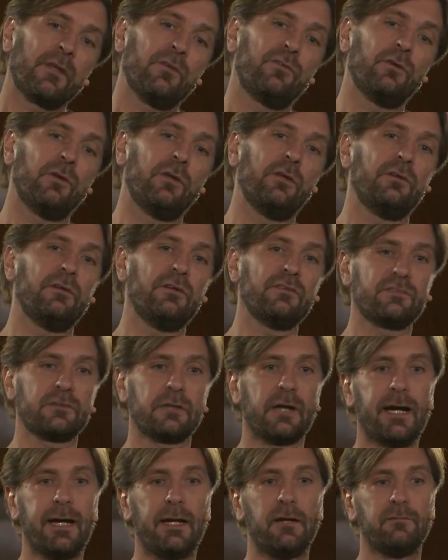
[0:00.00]
So the
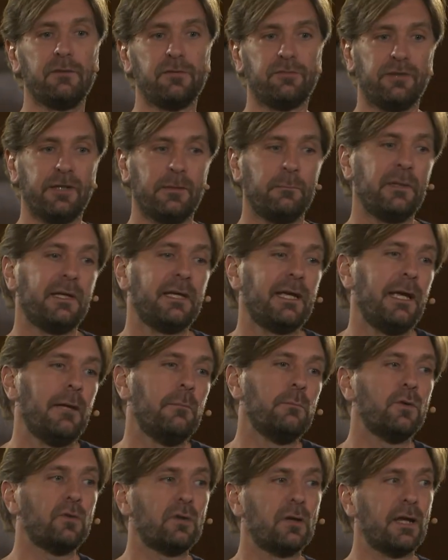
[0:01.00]
style of the film
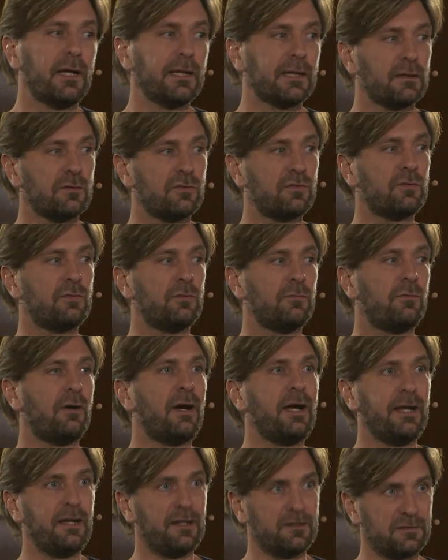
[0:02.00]
became more like a
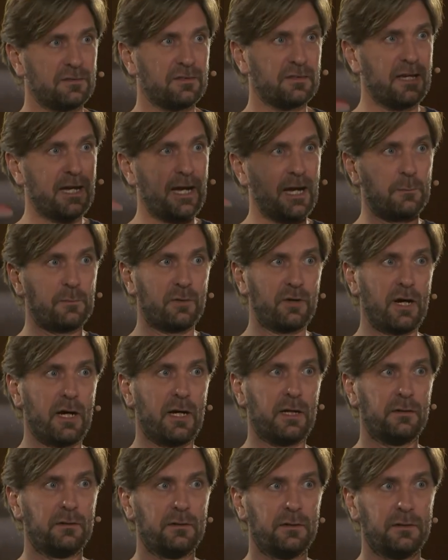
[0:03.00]
surveillance
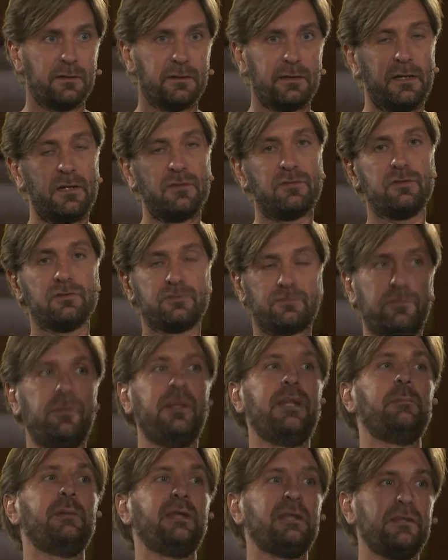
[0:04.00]
camera that is just
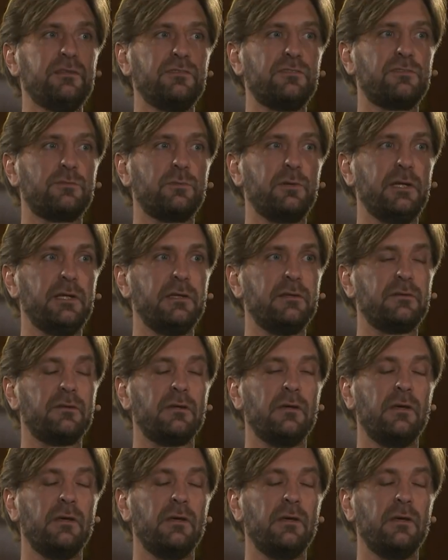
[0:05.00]
filming this street,